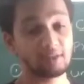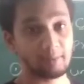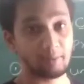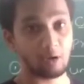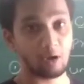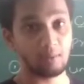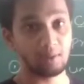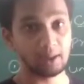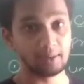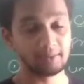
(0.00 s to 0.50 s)
of the
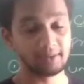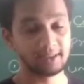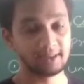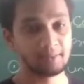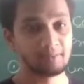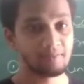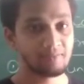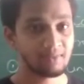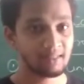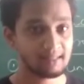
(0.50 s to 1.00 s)
problems.
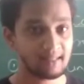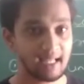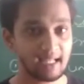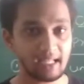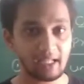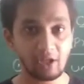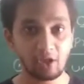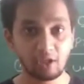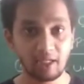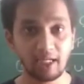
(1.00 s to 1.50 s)

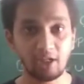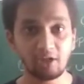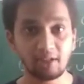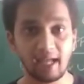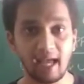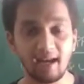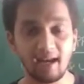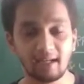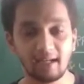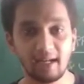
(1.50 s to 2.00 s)
Like you need
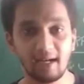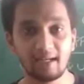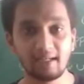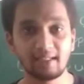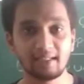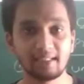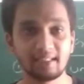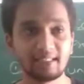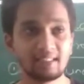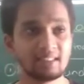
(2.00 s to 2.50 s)
to
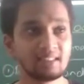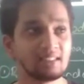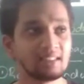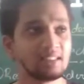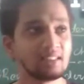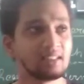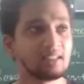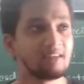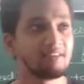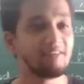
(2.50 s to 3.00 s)
calculate
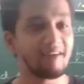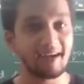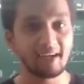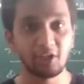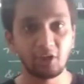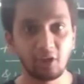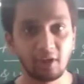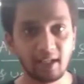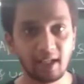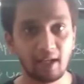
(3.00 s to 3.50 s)

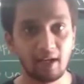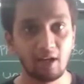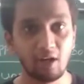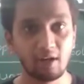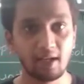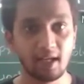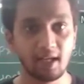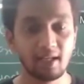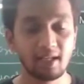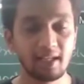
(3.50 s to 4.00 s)
factorial,
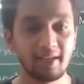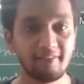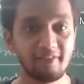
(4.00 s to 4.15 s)
okay?